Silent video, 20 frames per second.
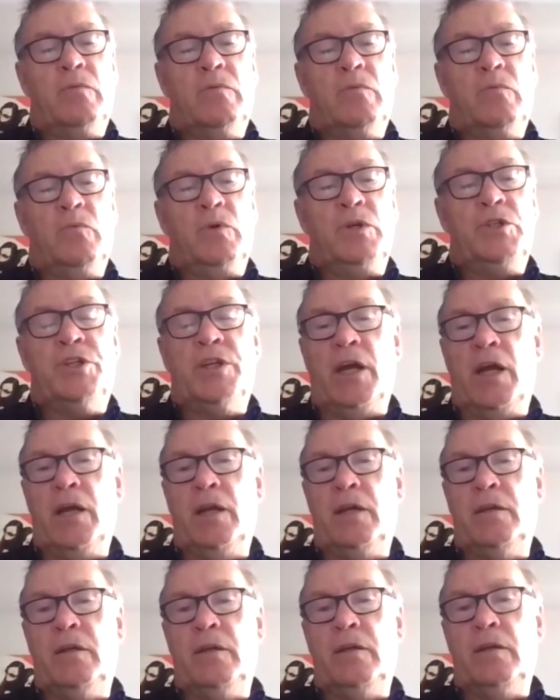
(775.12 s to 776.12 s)
we
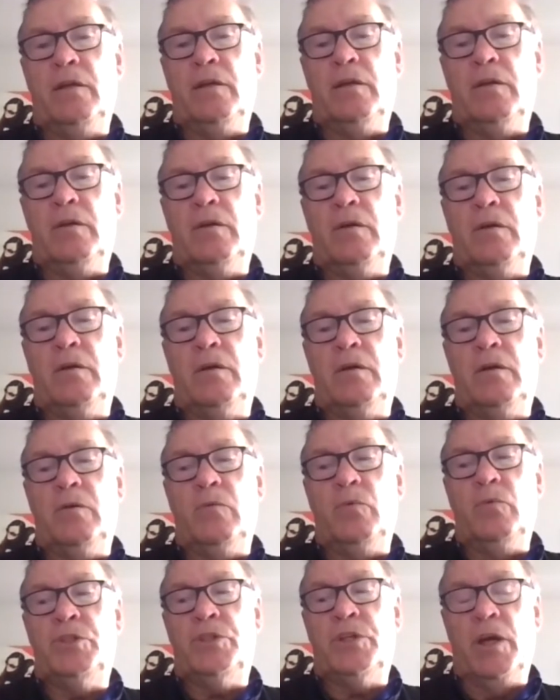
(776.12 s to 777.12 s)
shared
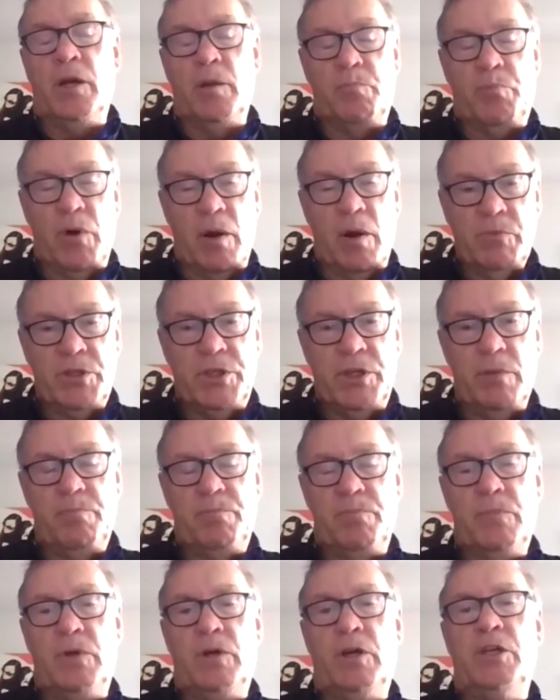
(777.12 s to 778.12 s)
a premiership
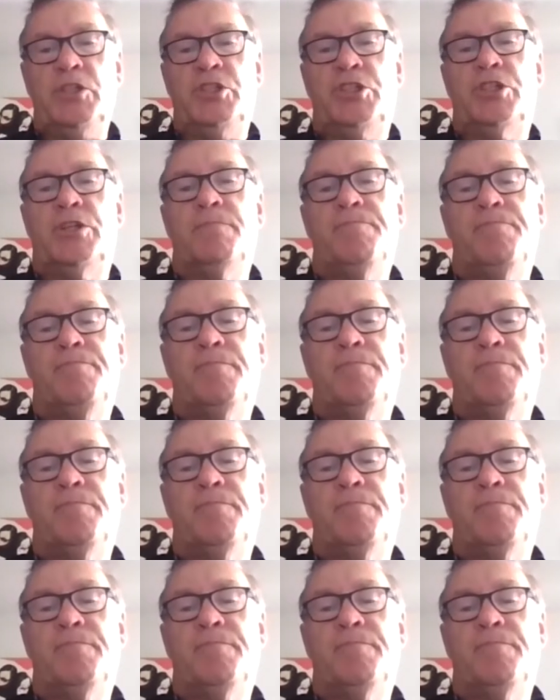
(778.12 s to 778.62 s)
each,